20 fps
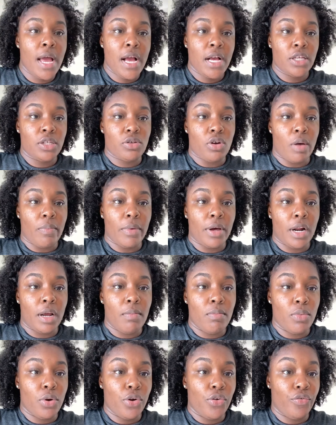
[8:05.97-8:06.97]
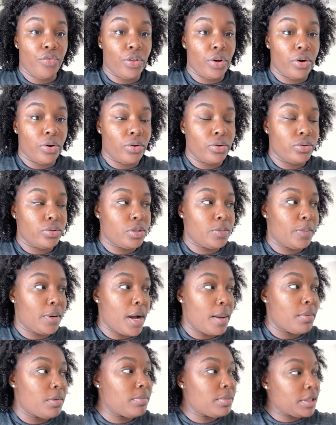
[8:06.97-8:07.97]
So I'm gonna move those
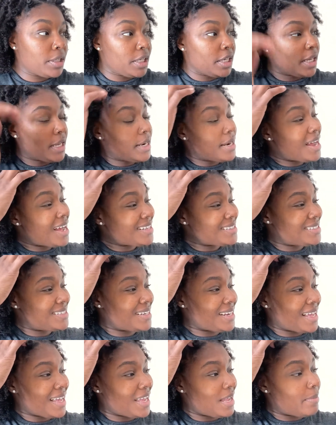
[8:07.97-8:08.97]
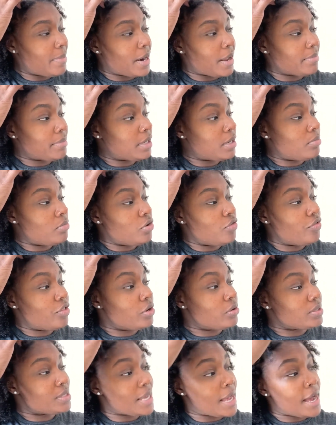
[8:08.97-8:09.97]
probably, not today, but I'm gonna move
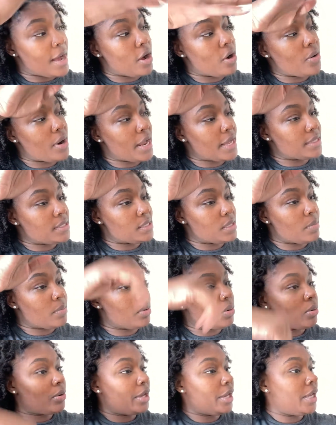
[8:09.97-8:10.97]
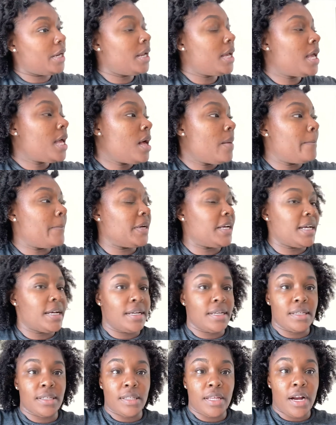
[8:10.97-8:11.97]
those out at some point
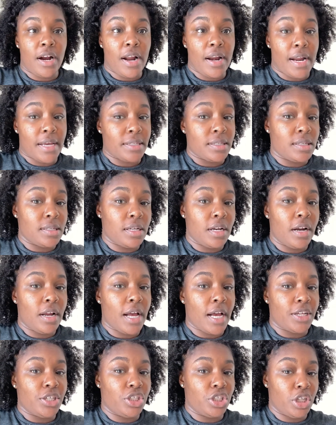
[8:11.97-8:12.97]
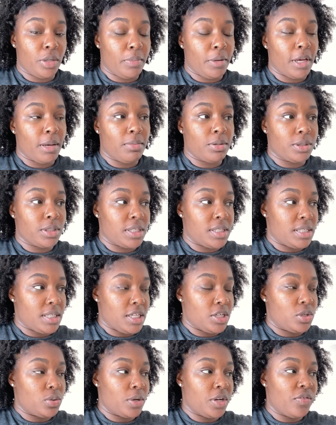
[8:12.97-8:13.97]
because they're unnecessary. I should be able to
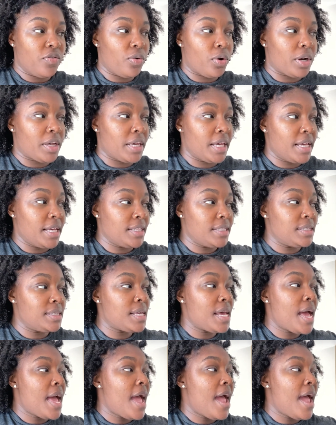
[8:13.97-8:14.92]
seat 24 kids.